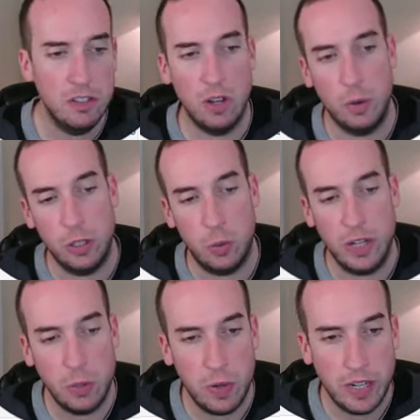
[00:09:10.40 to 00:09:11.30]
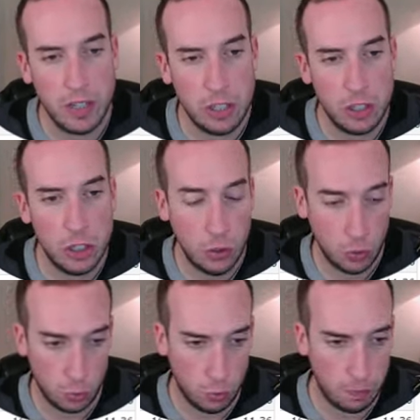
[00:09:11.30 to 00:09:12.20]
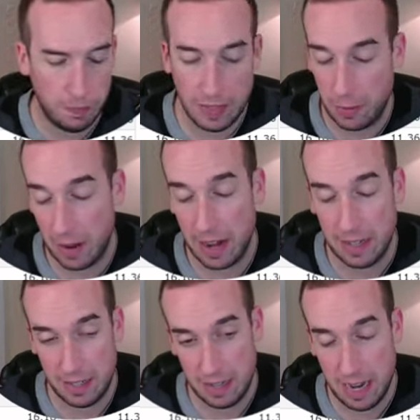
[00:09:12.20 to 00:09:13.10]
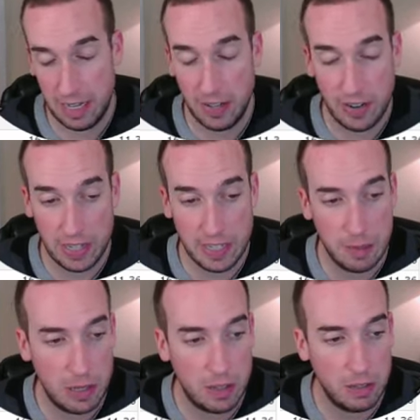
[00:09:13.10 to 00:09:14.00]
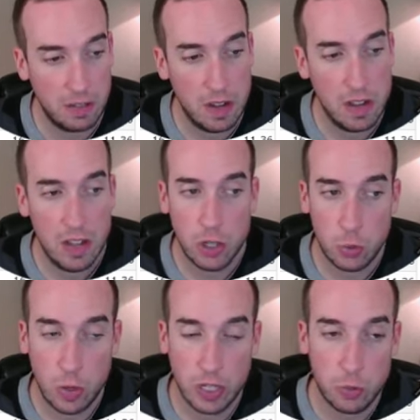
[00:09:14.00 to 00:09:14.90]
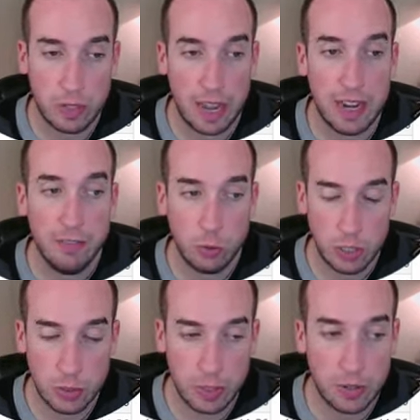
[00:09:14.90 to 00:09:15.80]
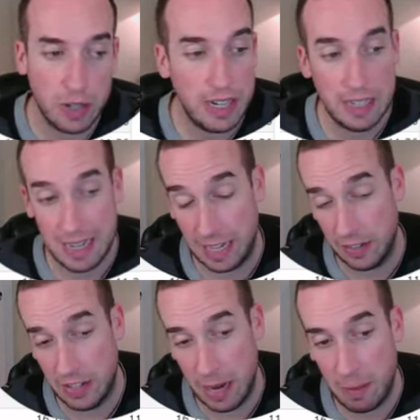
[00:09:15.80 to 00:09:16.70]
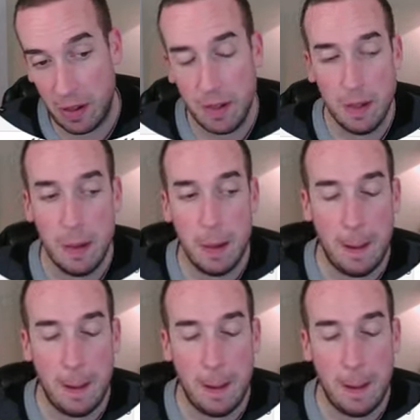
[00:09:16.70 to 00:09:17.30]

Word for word: So in 2022, they were at negative 19 mil. 2020 end of 2023, negative 10 mil.